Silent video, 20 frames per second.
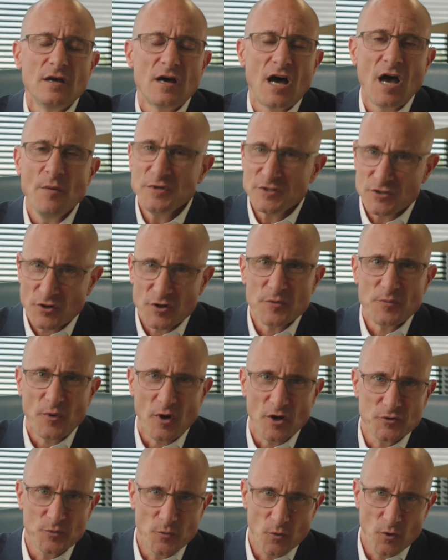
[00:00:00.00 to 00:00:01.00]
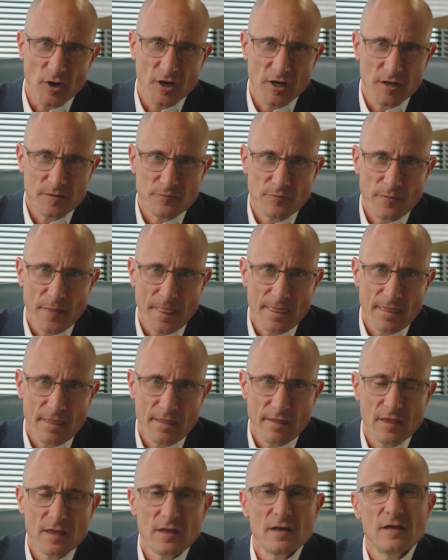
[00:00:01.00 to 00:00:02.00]
I'm attorney Paul
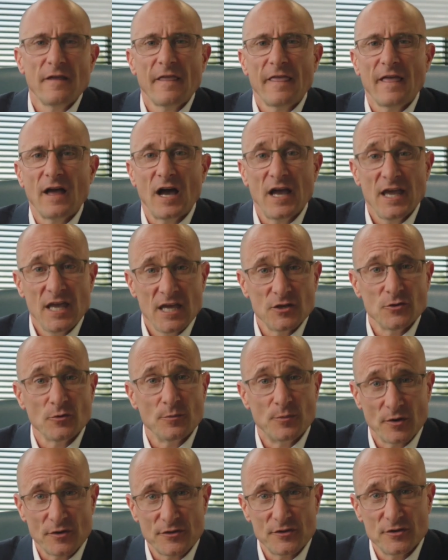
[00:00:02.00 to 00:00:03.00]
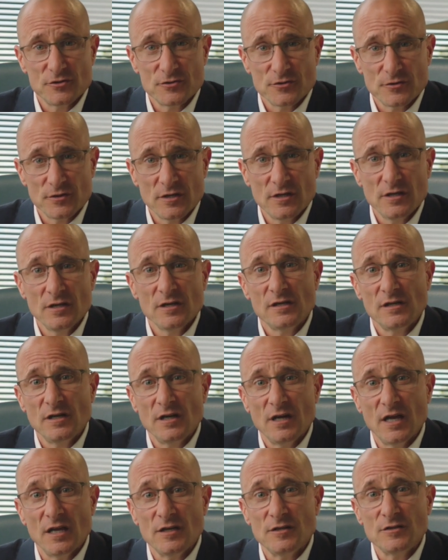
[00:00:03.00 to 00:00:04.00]
D'Amore. I handle birth injury
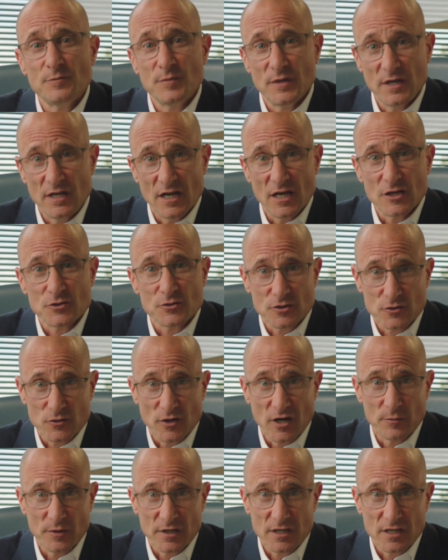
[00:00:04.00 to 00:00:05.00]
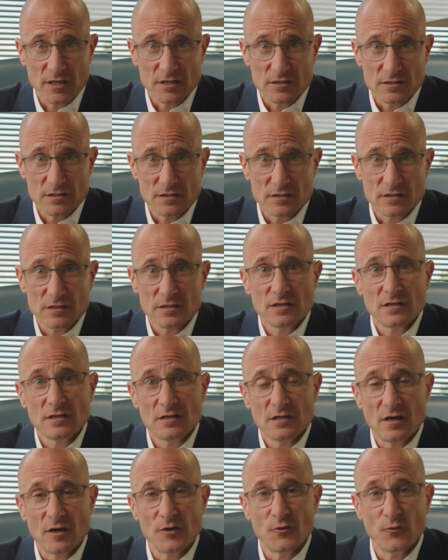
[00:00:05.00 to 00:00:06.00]
and pediatric trauma cases
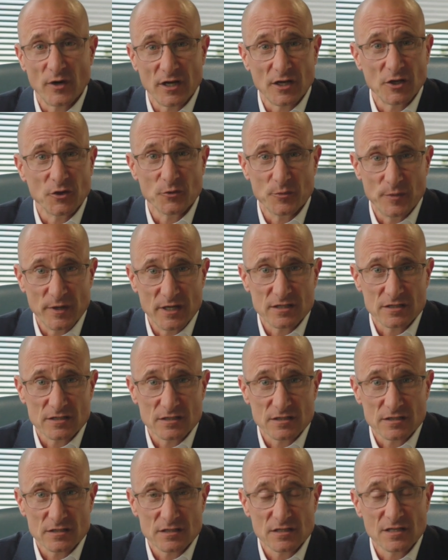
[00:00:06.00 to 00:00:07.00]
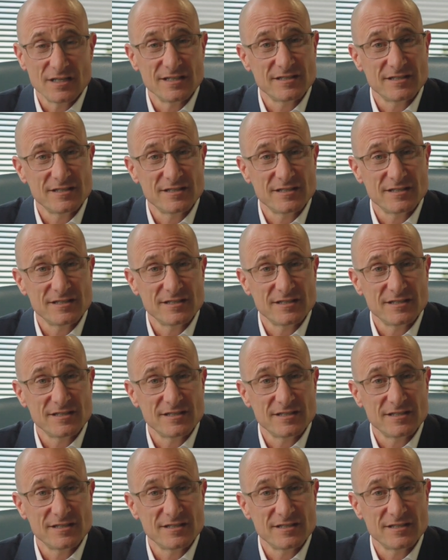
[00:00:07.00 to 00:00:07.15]
on a regular basis.